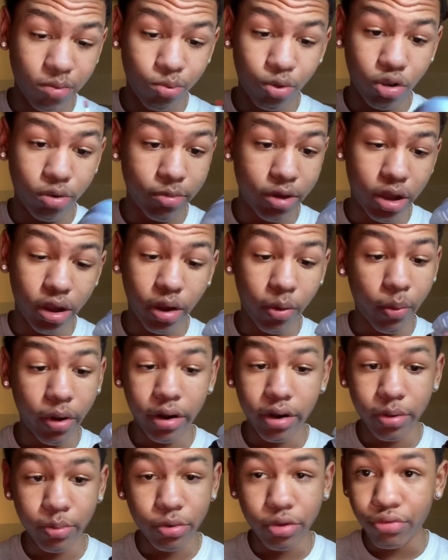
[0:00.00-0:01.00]
well I'm not
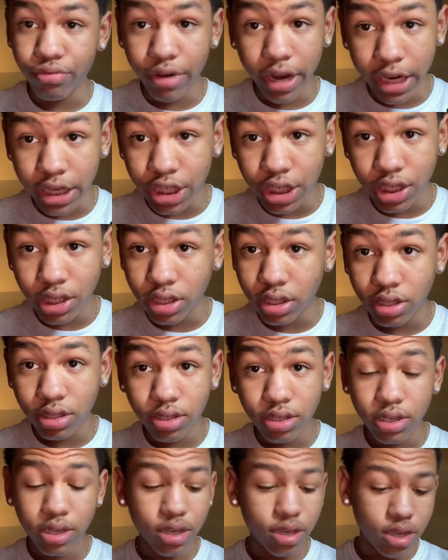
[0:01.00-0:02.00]
wearing them with red jeans.
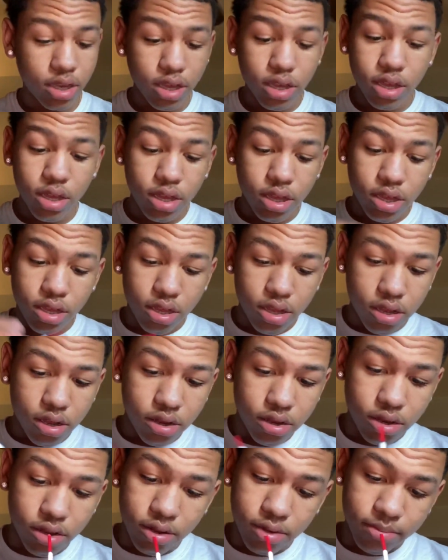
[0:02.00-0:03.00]

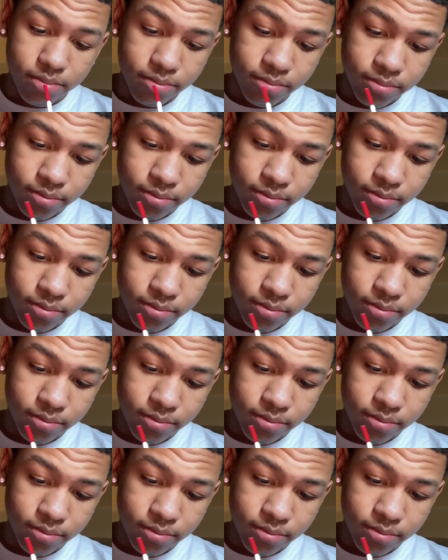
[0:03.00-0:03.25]
Um,